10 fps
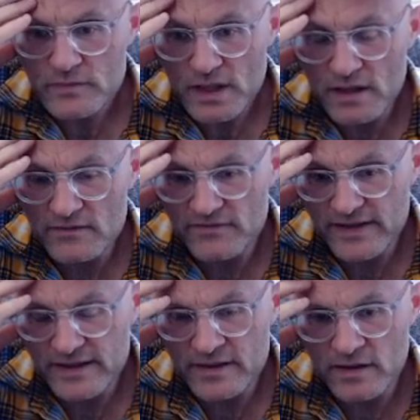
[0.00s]
a
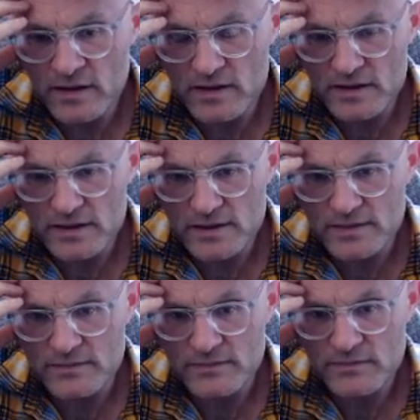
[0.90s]
vid
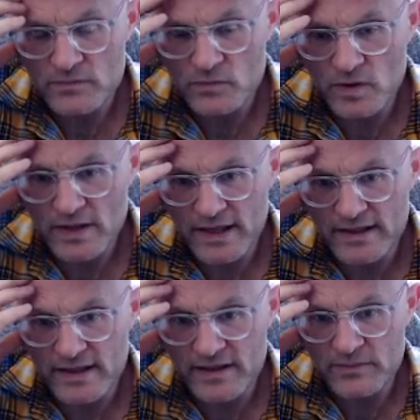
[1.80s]
on rook
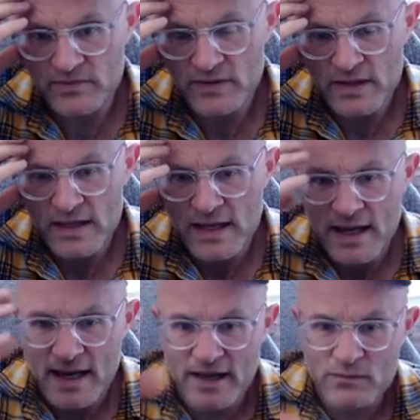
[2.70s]
endgames.
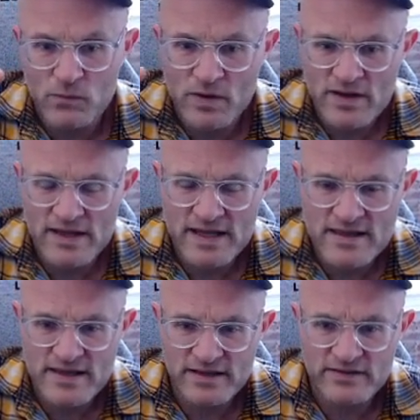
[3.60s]
And one of the key
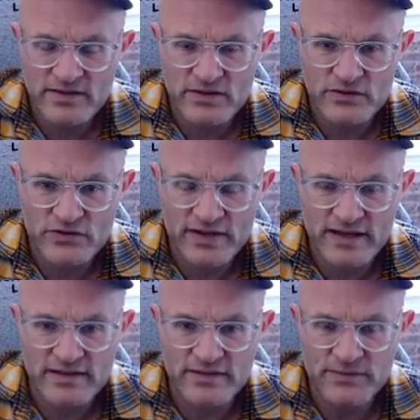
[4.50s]
things to
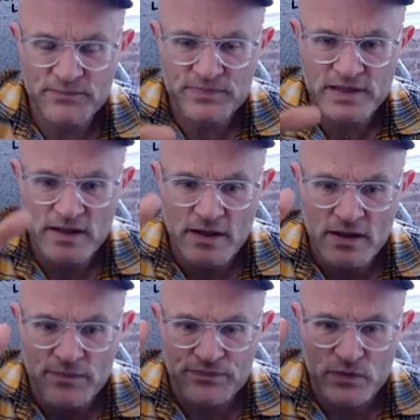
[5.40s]
understand is
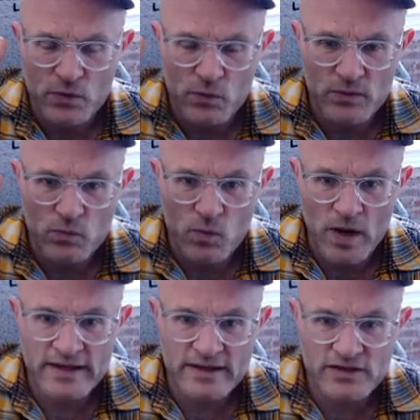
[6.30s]
when
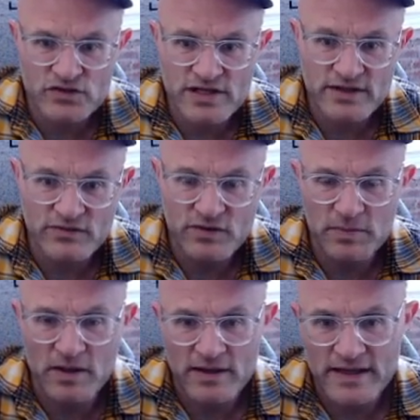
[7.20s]
white achieves the
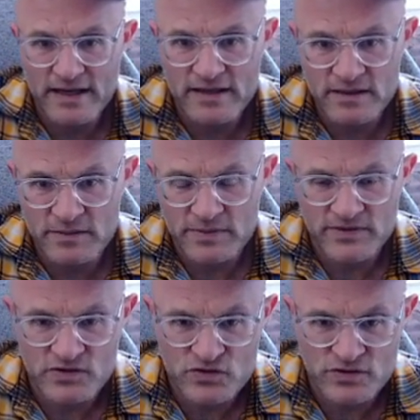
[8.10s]
blockading
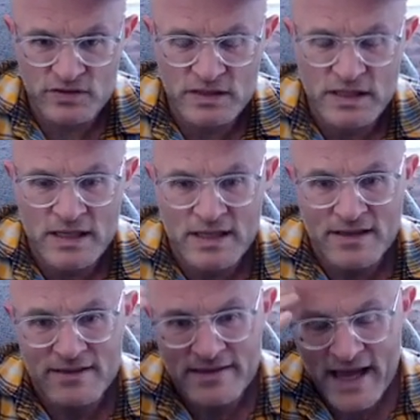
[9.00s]
position,
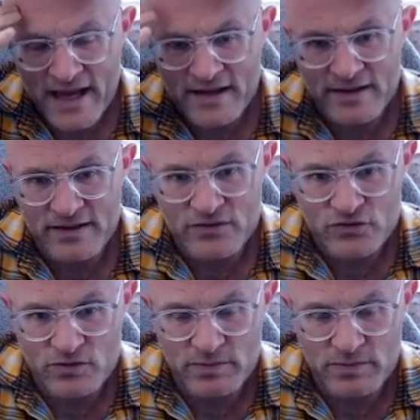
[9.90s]
that should